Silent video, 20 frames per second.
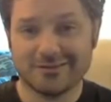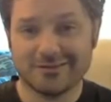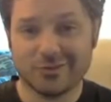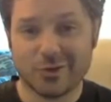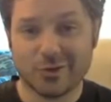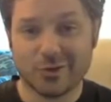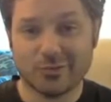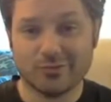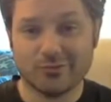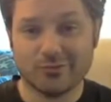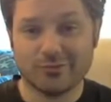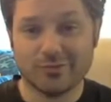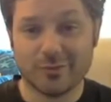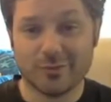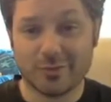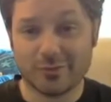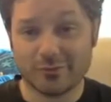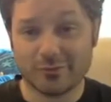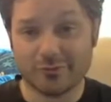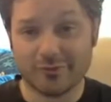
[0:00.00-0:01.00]
you know,
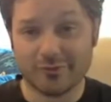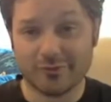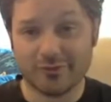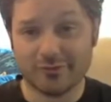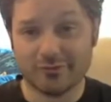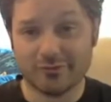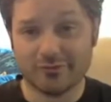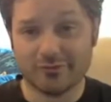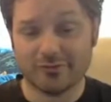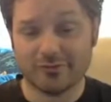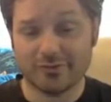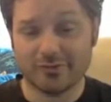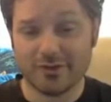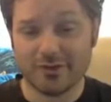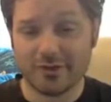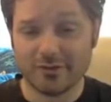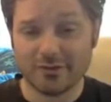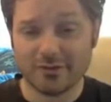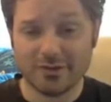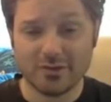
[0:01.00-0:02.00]
some other trailers. You
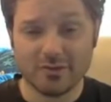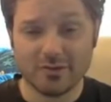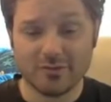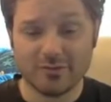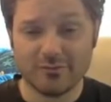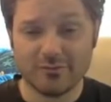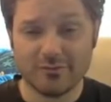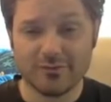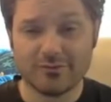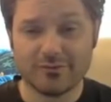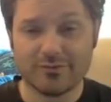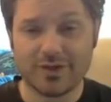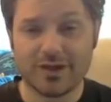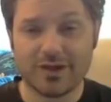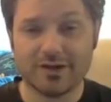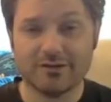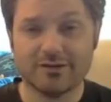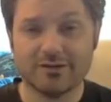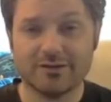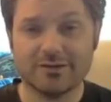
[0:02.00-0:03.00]
know, we've
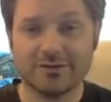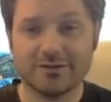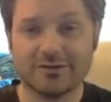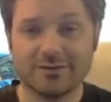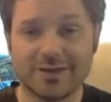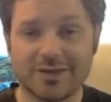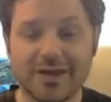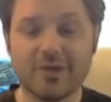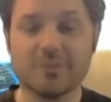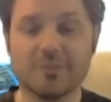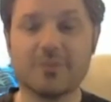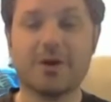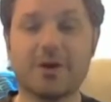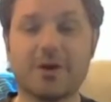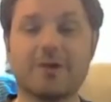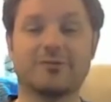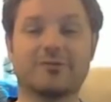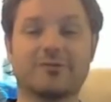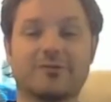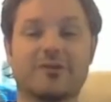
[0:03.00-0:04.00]
got... Harry
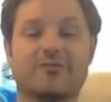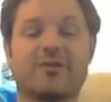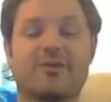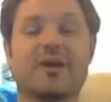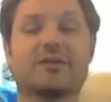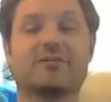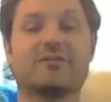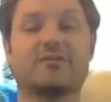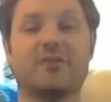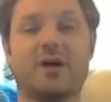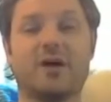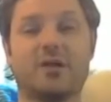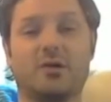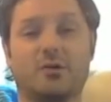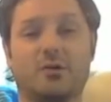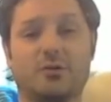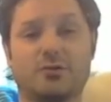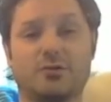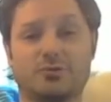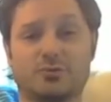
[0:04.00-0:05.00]
Potter's a tough act to
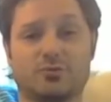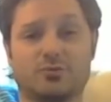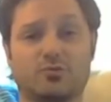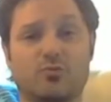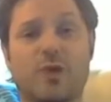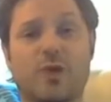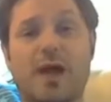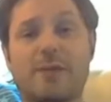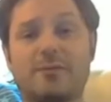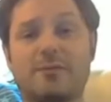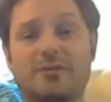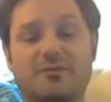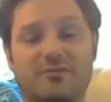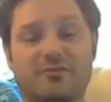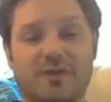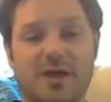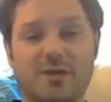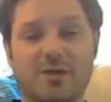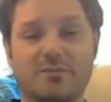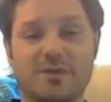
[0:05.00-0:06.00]
follow. It was a rabid
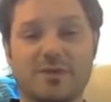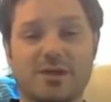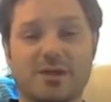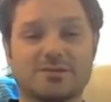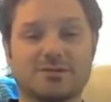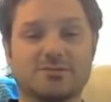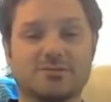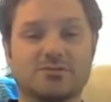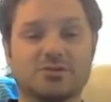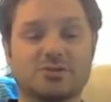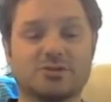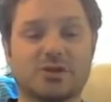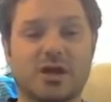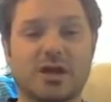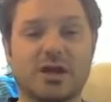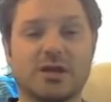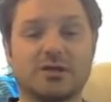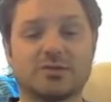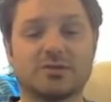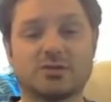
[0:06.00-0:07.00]
fan base. It was
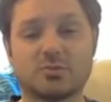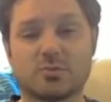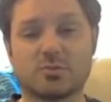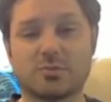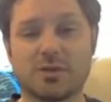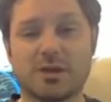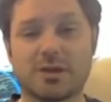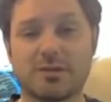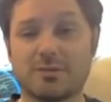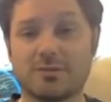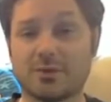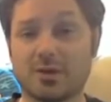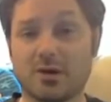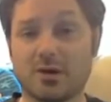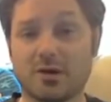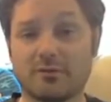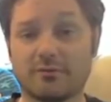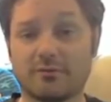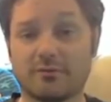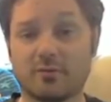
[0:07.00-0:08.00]
giant. Superman had been
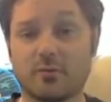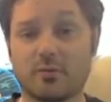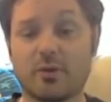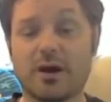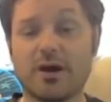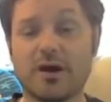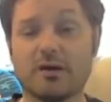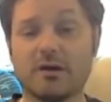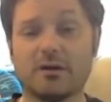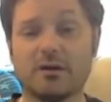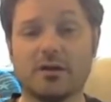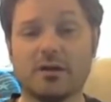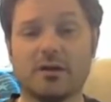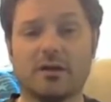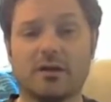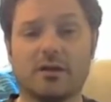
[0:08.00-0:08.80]
gone for a while.